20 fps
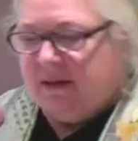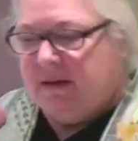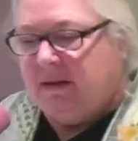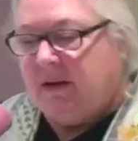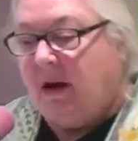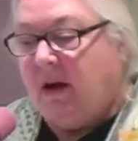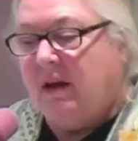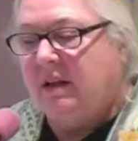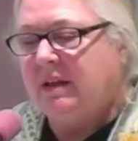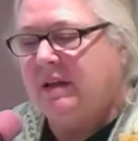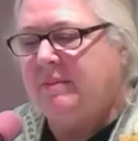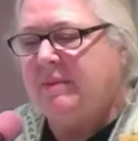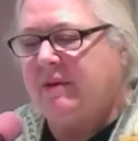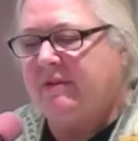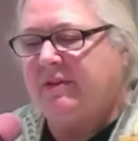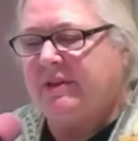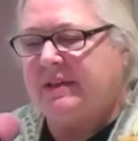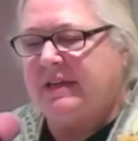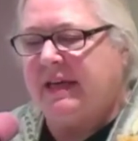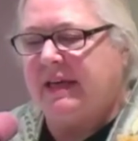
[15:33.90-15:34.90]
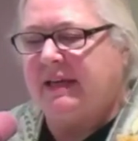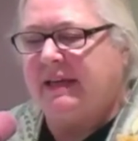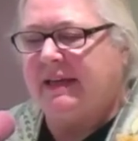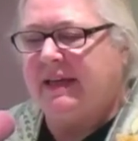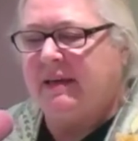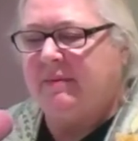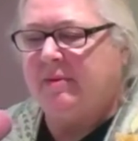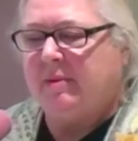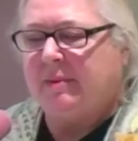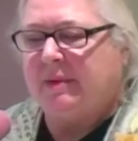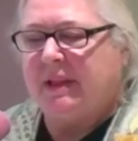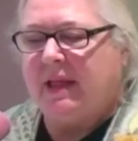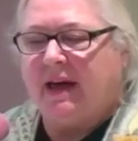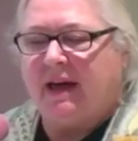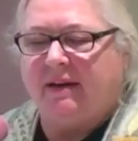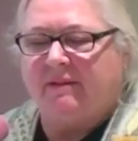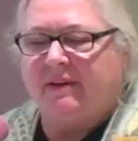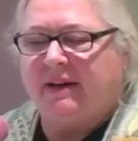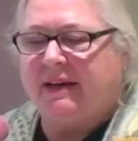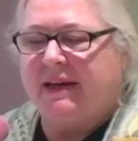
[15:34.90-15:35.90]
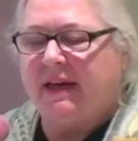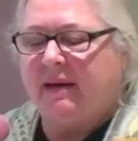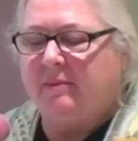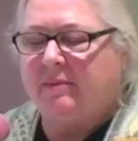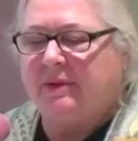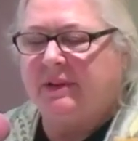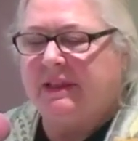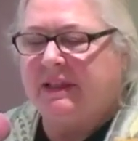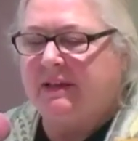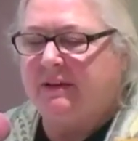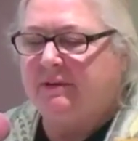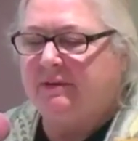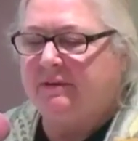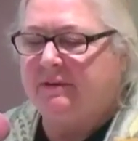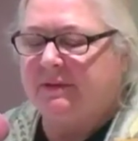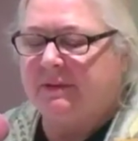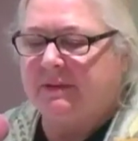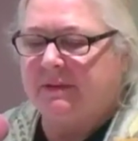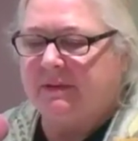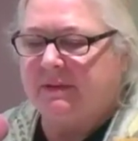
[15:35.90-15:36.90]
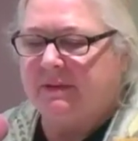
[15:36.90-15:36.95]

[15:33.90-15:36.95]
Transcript: call him every day to keep him alive. I can't believe